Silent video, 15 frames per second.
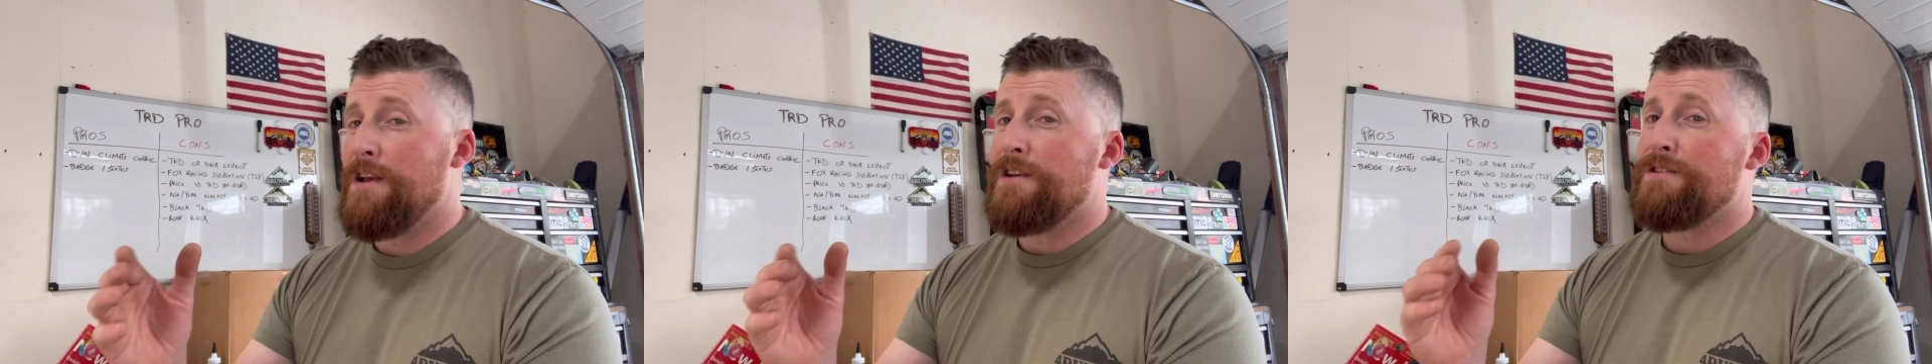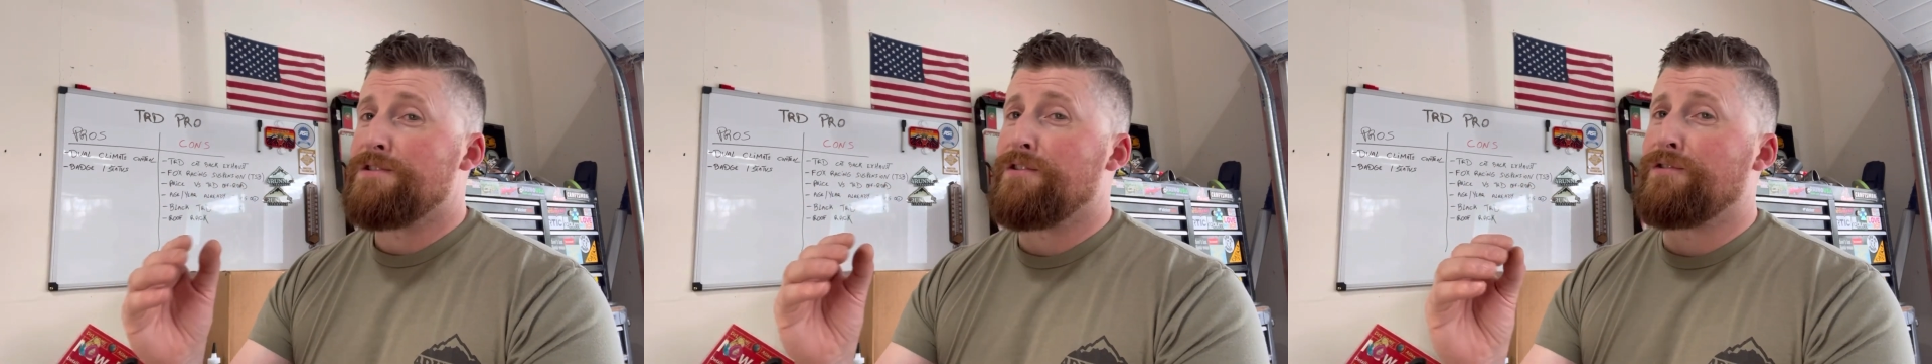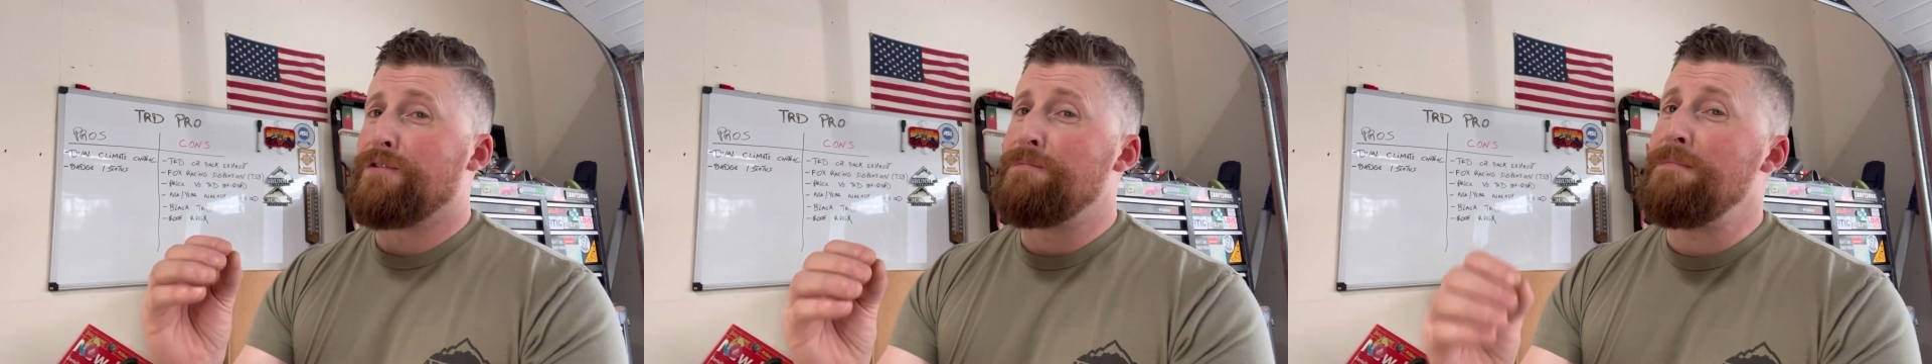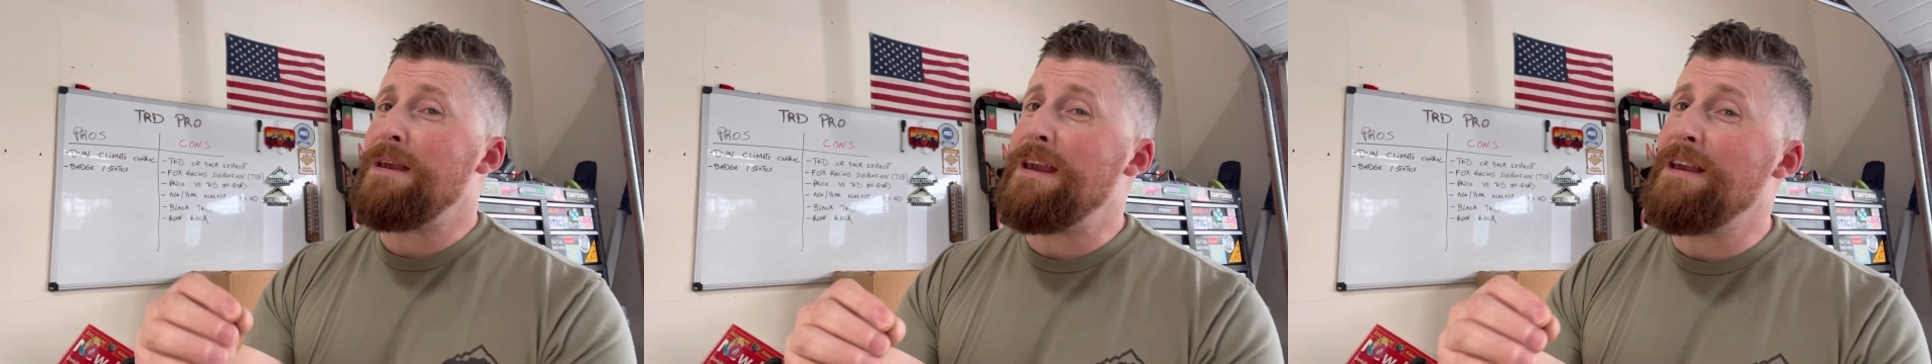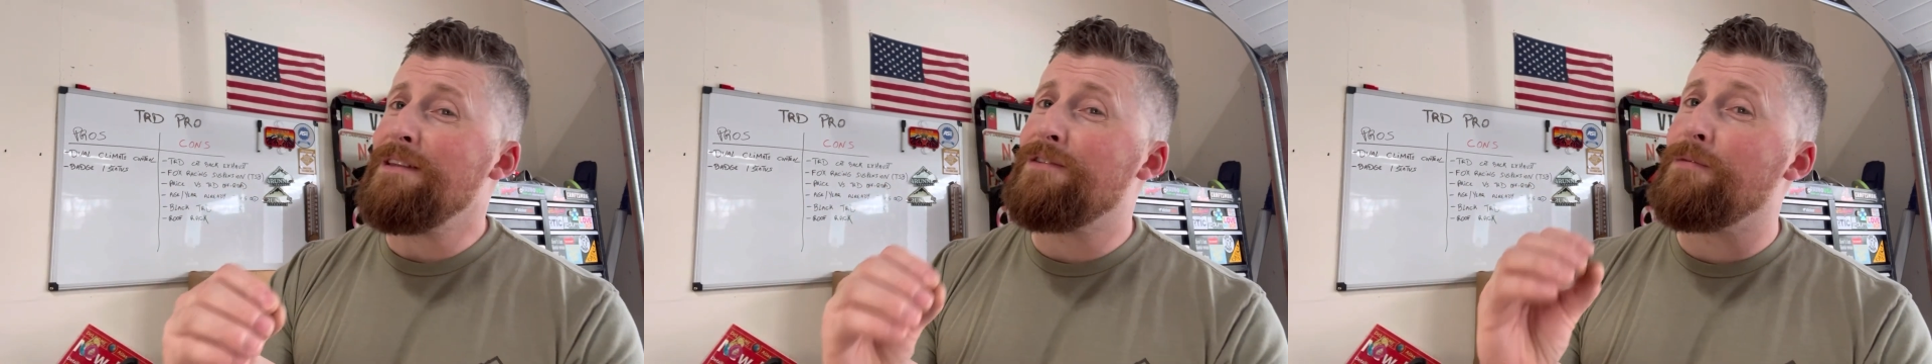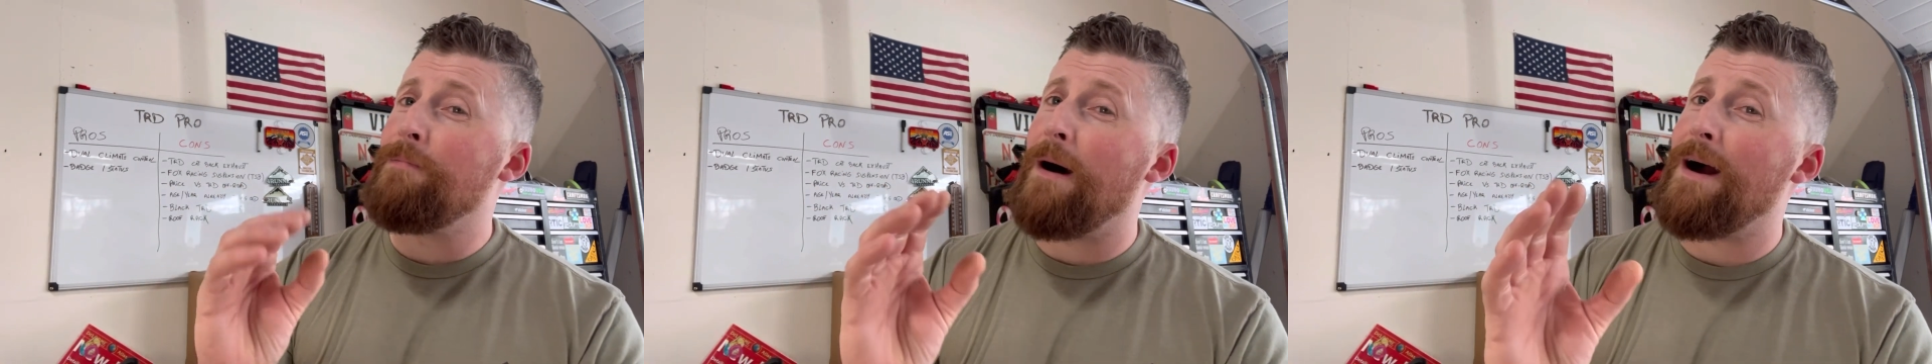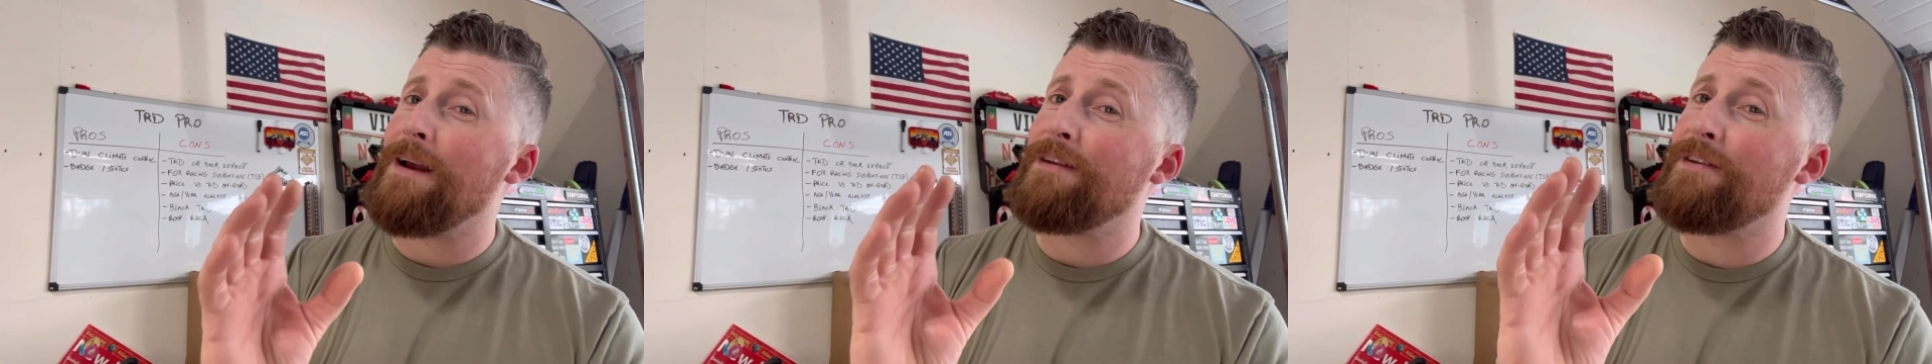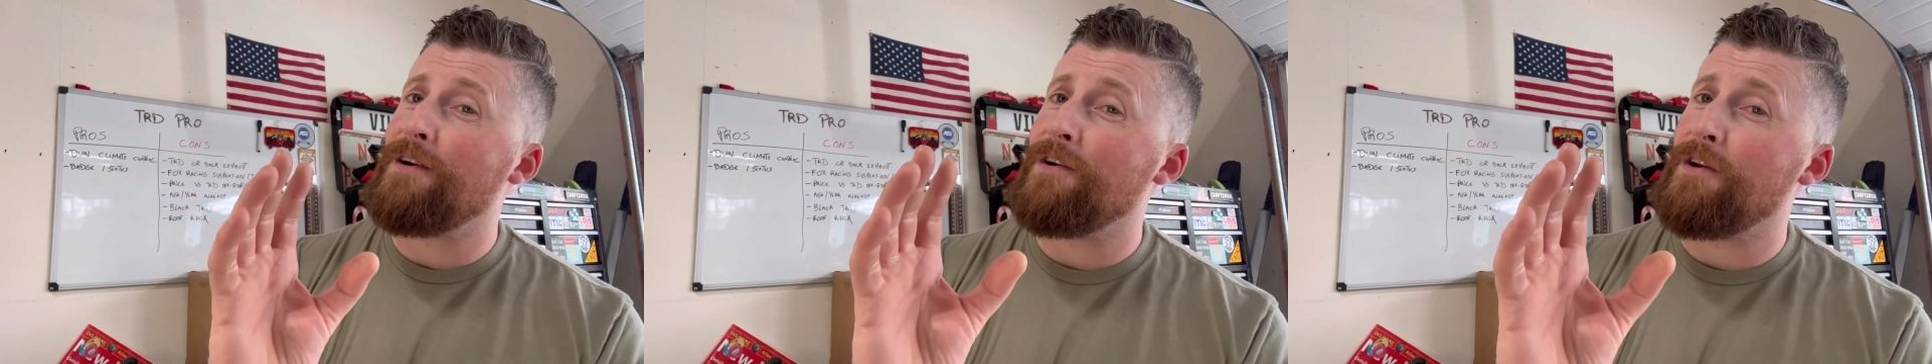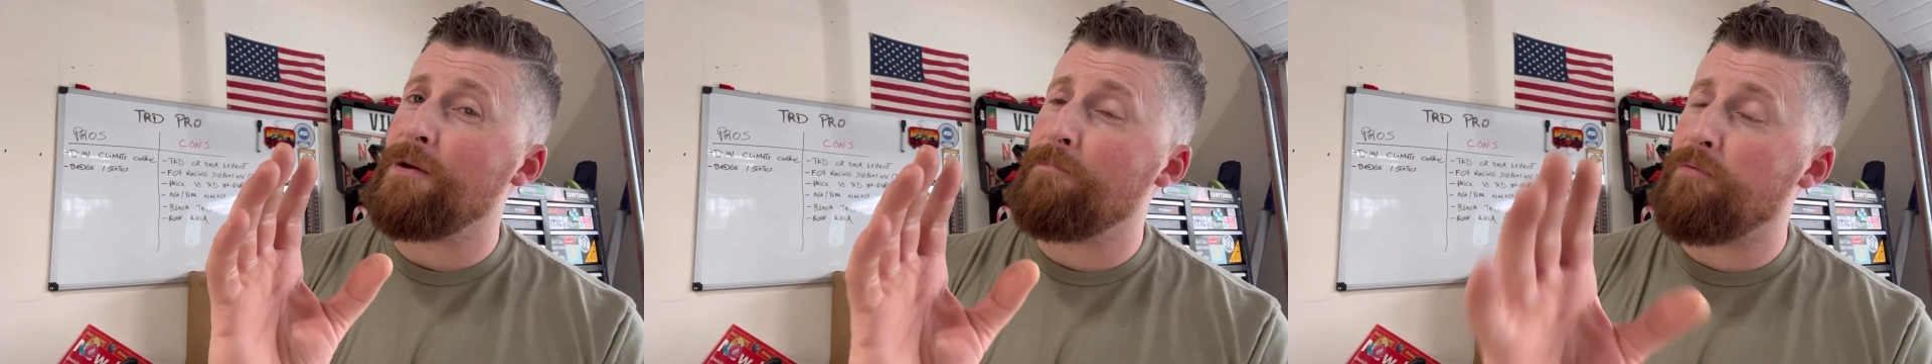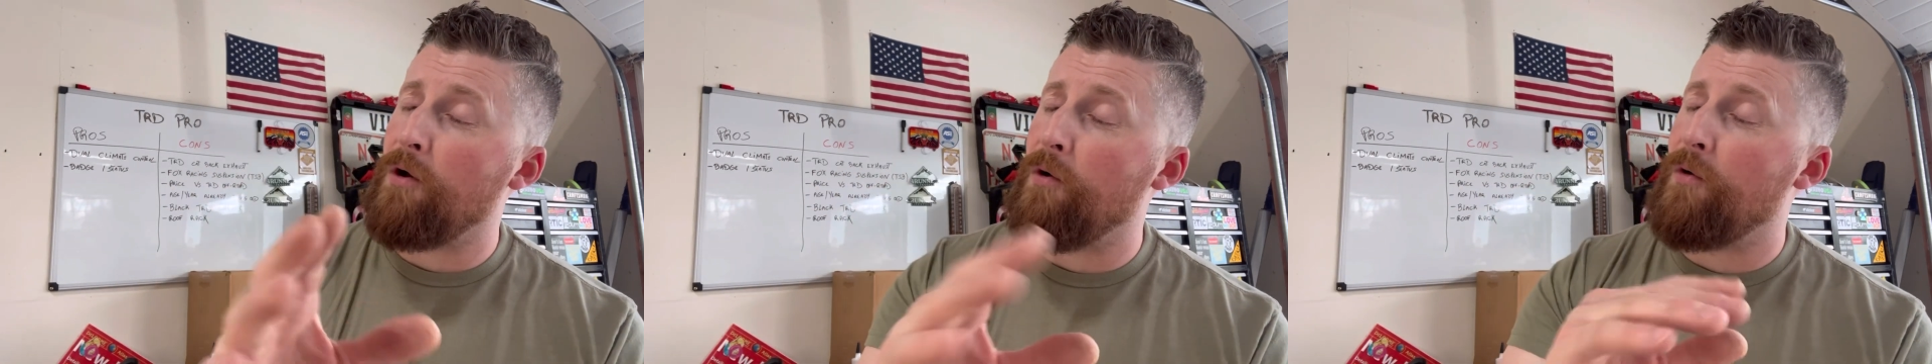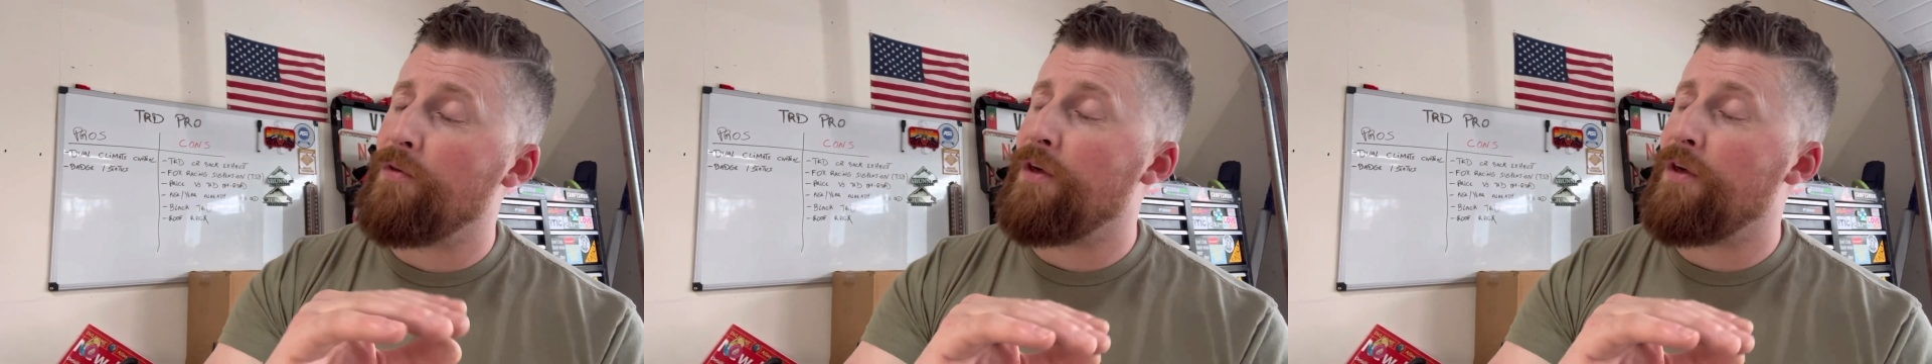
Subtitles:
So to me, to buy a TRD Pro,